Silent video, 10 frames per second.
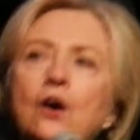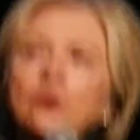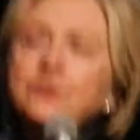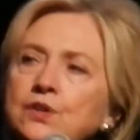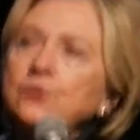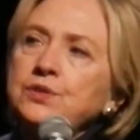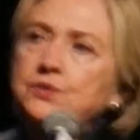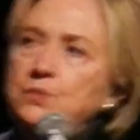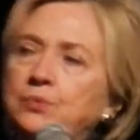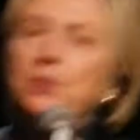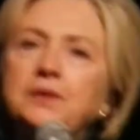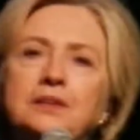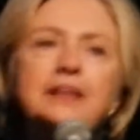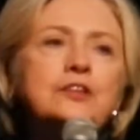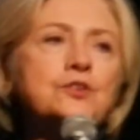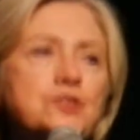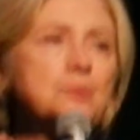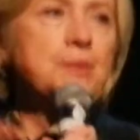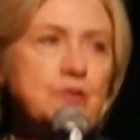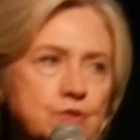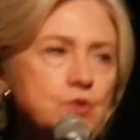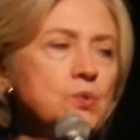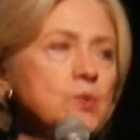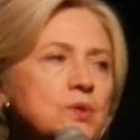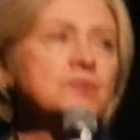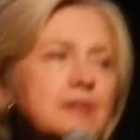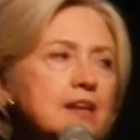Also to support leadership in schools,